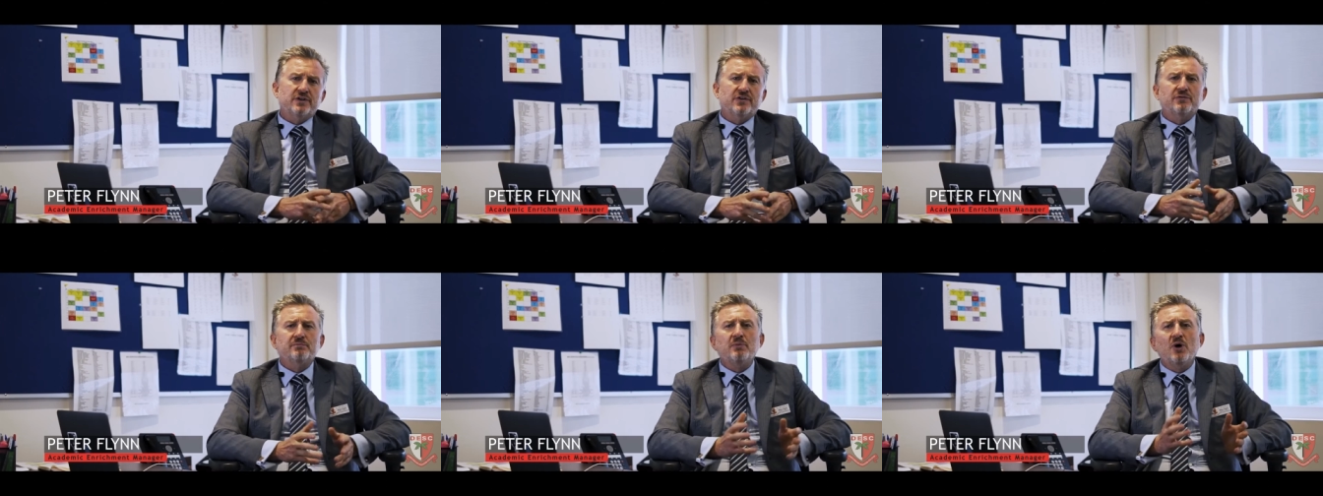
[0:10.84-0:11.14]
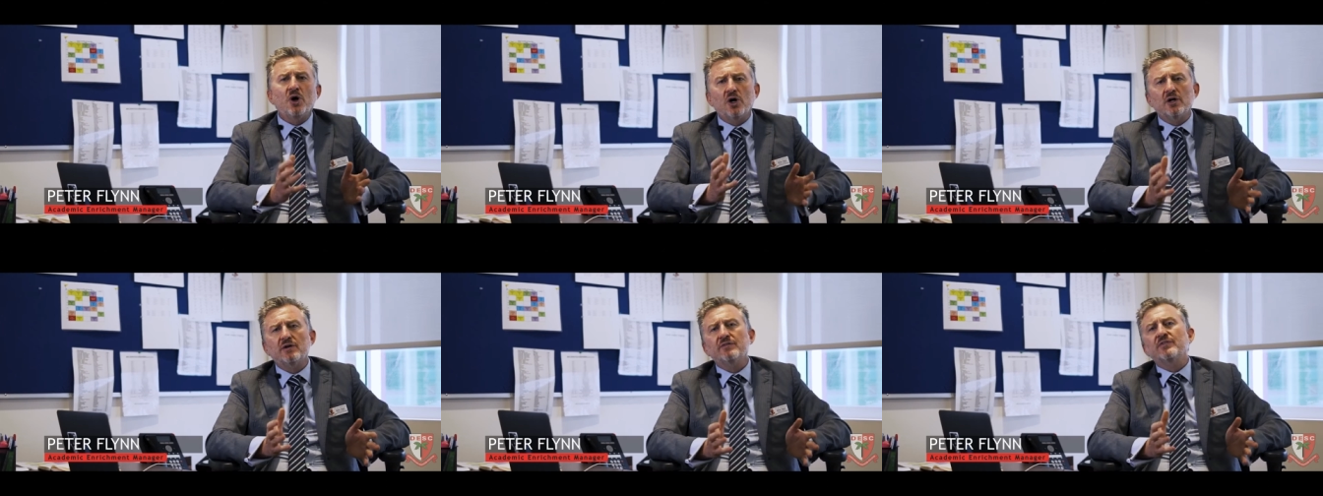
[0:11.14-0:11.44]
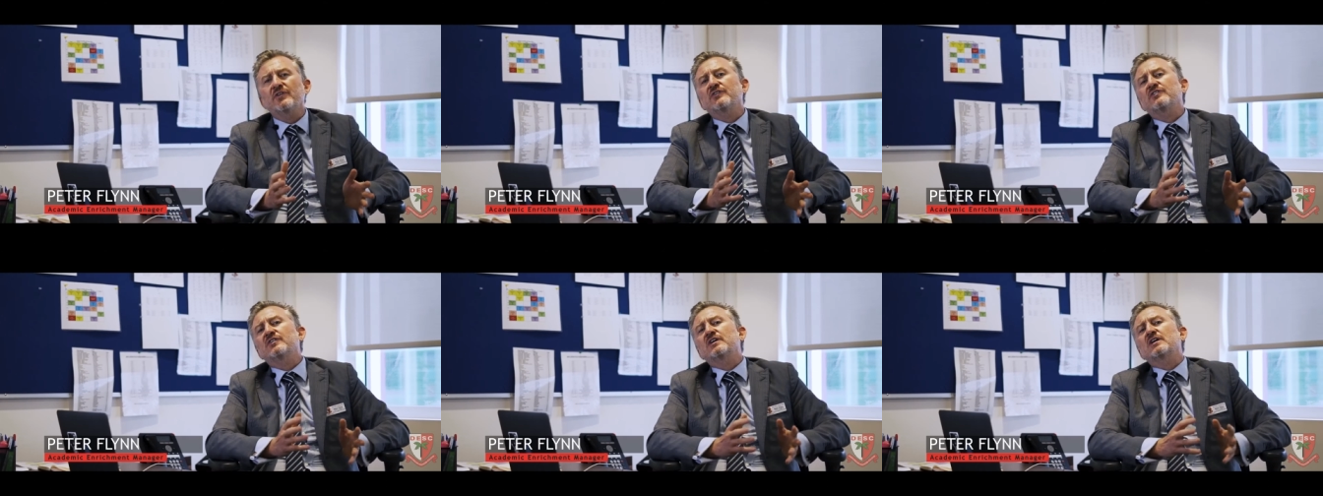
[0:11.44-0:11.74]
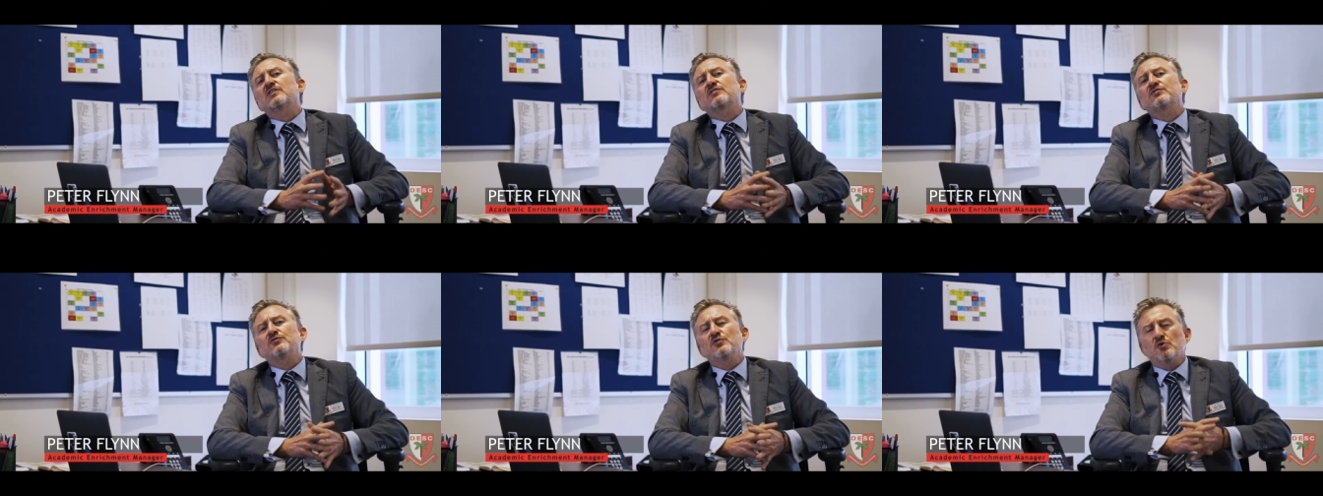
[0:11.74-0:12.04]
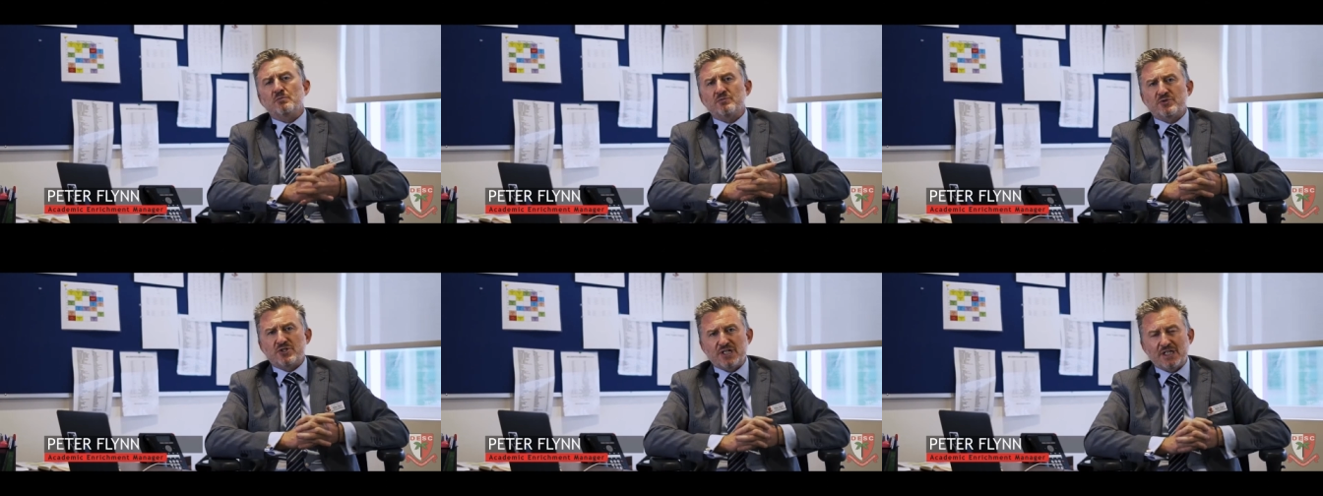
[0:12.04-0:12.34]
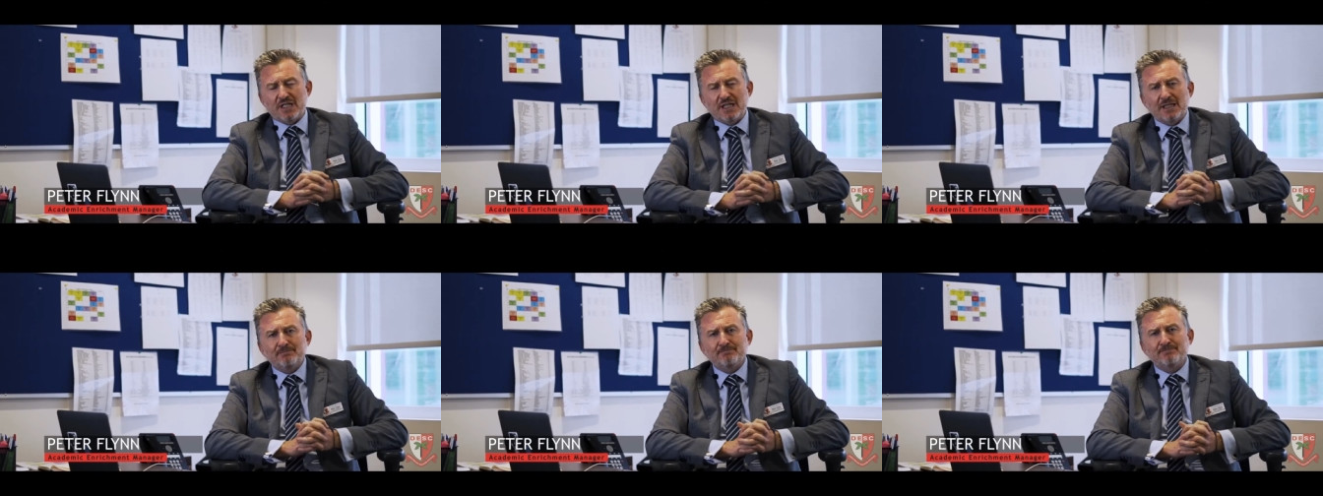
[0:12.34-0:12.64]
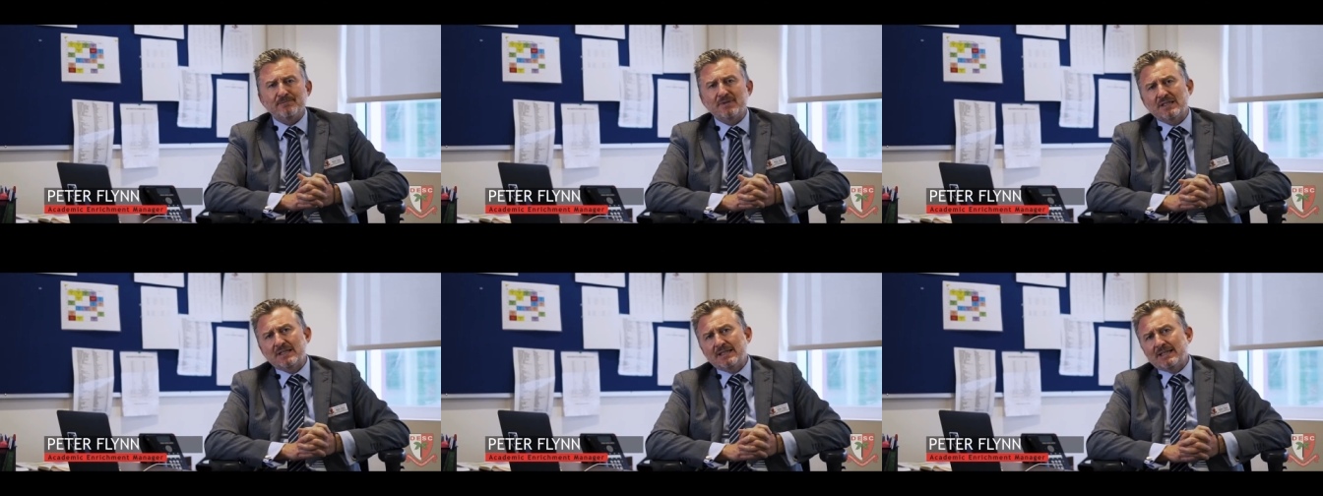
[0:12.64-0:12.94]
as part of the sixth form
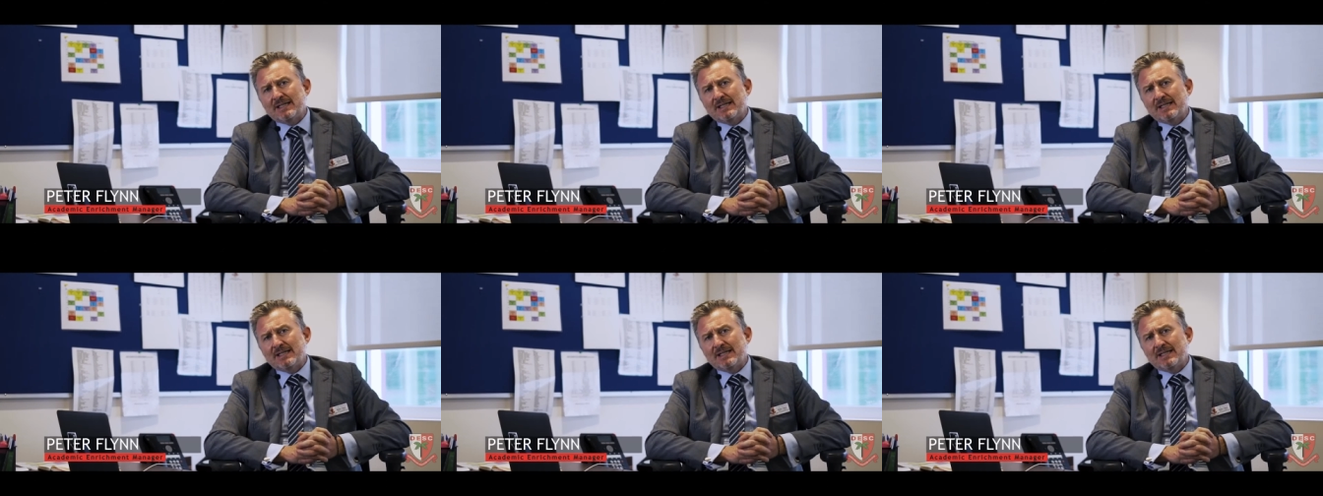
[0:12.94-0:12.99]
team.